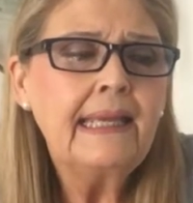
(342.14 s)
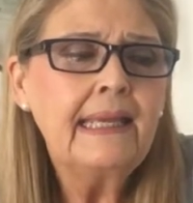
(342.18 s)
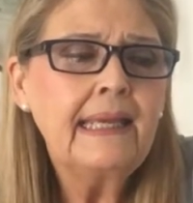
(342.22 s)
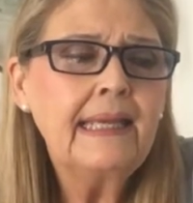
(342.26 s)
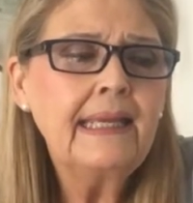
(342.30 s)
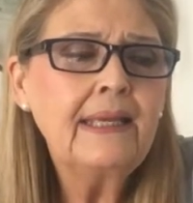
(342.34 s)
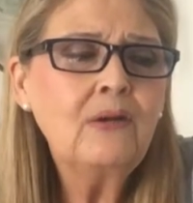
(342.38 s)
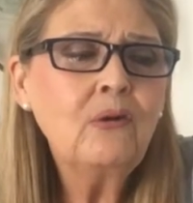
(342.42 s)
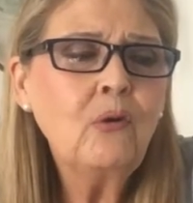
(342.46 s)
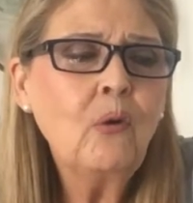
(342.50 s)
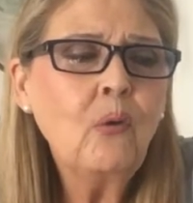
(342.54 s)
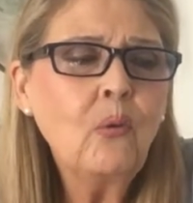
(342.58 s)

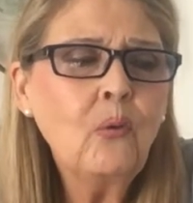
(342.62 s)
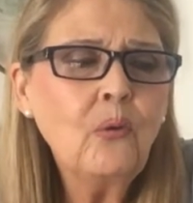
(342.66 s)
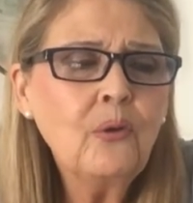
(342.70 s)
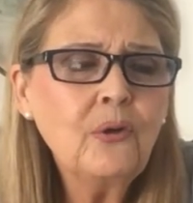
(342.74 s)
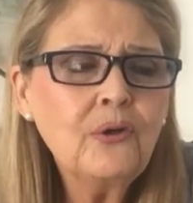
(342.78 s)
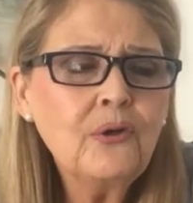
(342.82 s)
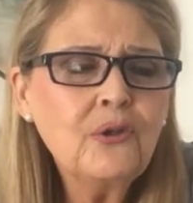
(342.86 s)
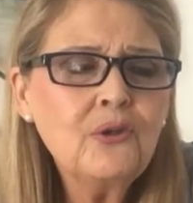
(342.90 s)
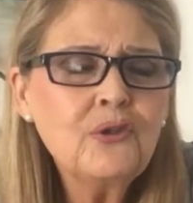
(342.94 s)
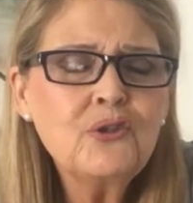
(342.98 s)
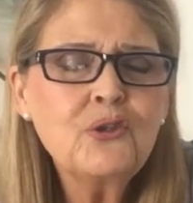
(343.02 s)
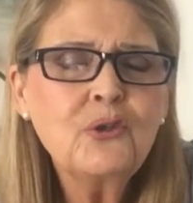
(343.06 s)
In
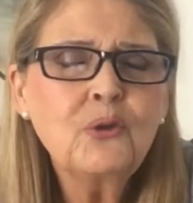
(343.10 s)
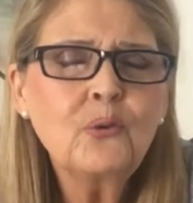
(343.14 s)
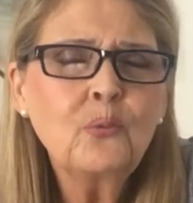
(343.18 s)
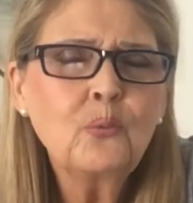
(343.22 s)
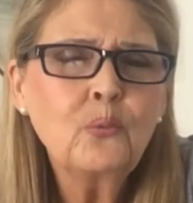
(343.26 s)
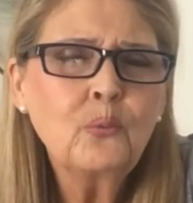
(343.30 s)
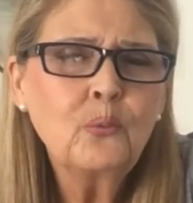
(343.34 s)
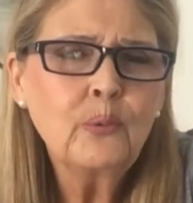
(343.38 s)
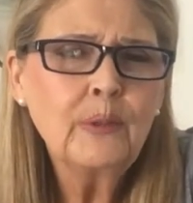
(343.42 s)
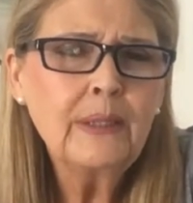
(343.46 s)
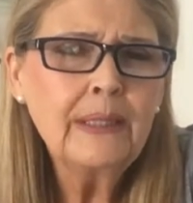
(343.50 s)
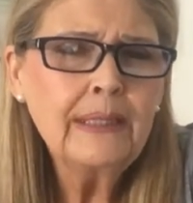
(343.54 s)
order to
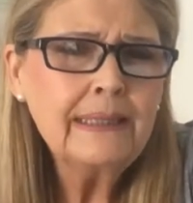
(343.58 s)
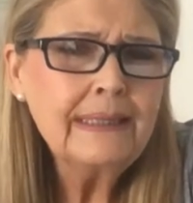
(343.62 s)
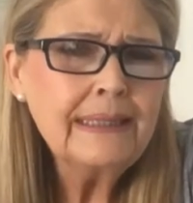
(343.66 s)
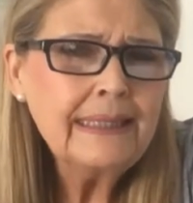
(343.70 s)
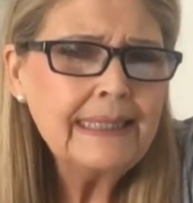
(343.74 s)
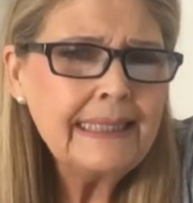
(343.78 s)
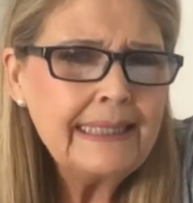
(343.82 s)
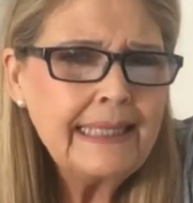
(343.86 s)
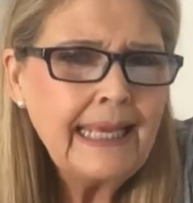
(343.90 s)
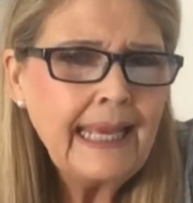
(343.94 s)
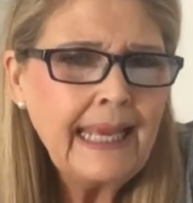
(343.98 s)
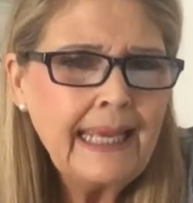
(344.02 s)

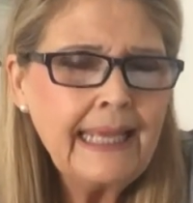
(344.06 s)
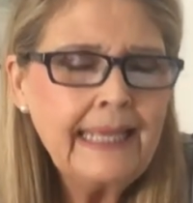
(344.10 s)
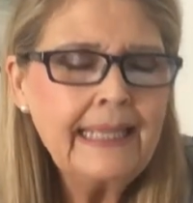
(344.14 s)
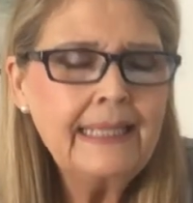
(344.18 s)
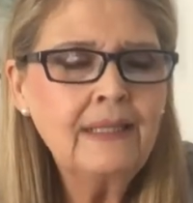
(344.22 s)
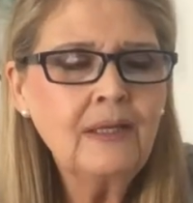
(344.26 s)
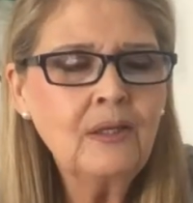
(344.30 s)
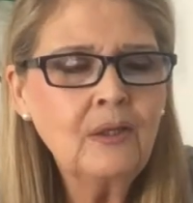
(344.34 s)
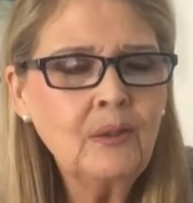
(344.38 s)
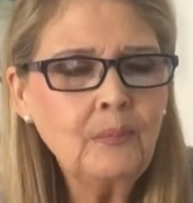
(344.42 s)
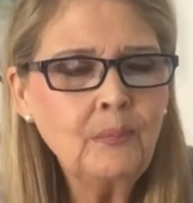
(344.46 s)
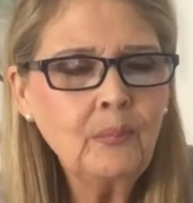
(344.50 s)
really
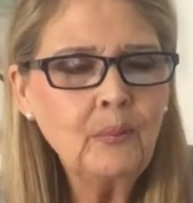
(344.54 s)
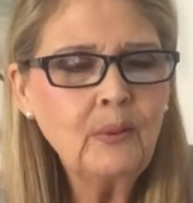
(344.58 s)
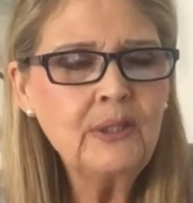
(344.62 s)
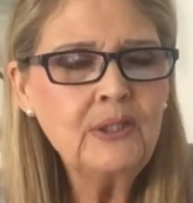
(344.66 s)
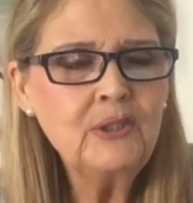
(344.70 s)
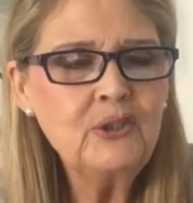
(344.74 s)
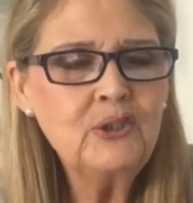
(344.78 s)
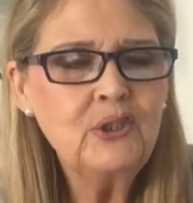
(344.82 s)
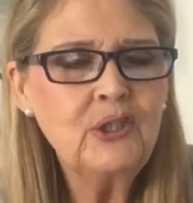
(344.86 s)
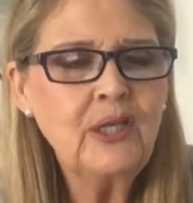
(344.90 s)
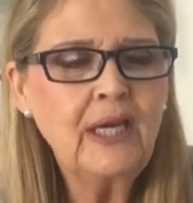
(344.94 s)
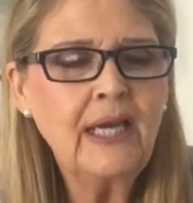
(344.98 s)
gain an
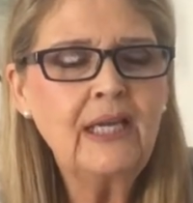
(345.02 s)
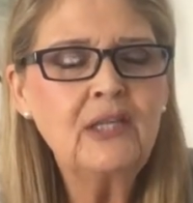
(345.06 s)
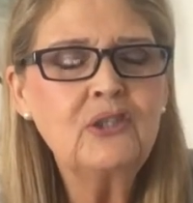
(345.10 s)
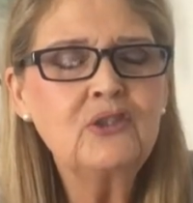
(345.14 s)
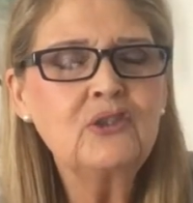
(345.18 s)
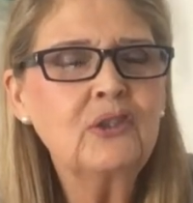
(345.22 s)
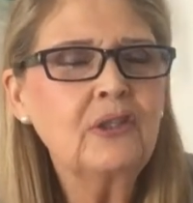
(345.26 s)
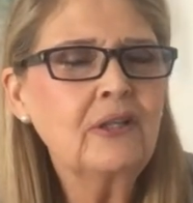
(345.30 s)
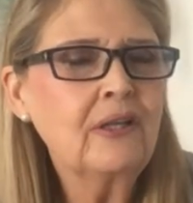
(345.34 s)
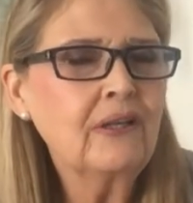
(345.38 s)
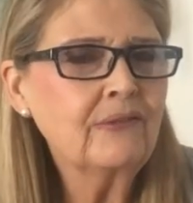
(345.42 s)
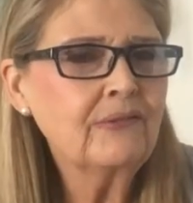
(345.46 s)

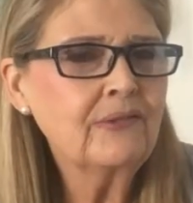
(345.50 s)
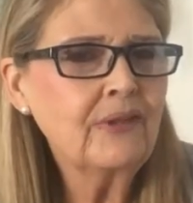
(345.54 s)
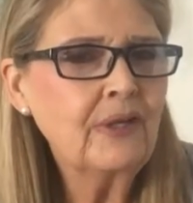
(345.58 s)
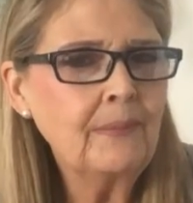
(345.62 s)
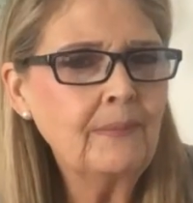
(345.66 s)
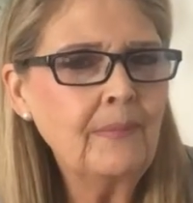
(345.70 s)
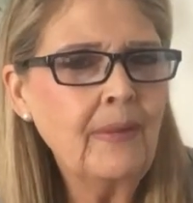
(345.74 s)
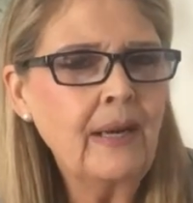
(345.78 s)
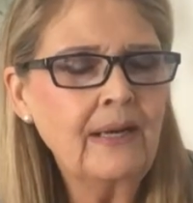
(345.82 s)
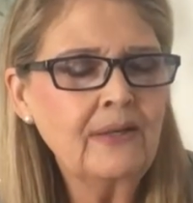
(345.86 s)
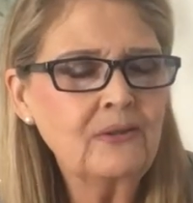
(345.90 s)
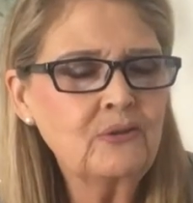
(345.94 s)
appreciation of
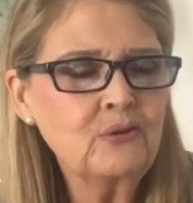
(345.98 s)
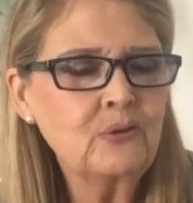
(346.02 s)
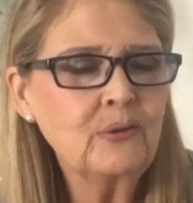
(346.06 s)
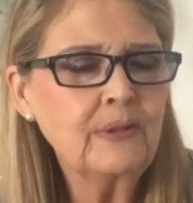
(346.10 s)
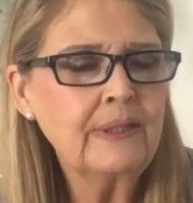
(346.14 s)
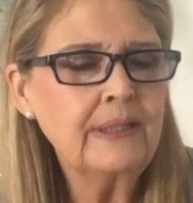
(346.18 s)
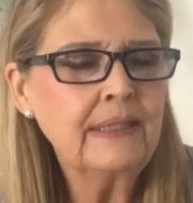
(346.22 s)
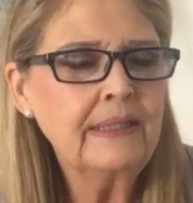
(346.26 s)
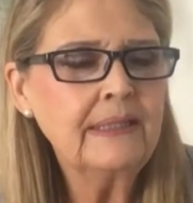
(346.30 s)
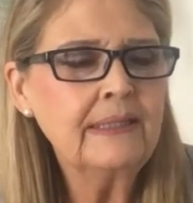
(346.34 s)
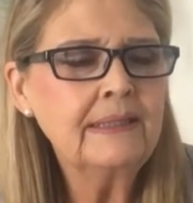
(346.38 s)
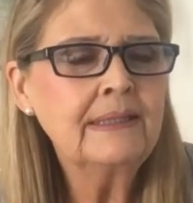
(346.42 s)

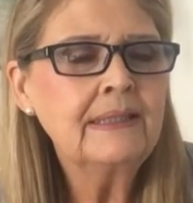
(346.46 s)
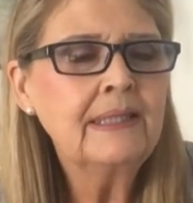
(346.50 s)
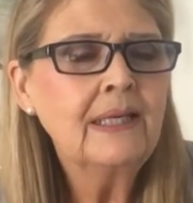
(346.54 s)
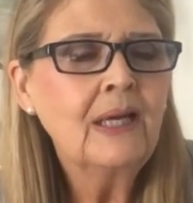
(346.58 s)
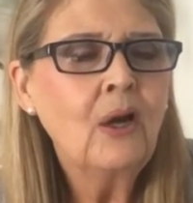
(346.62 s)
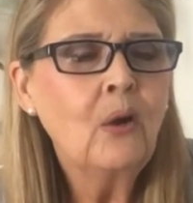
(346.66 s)
gematria,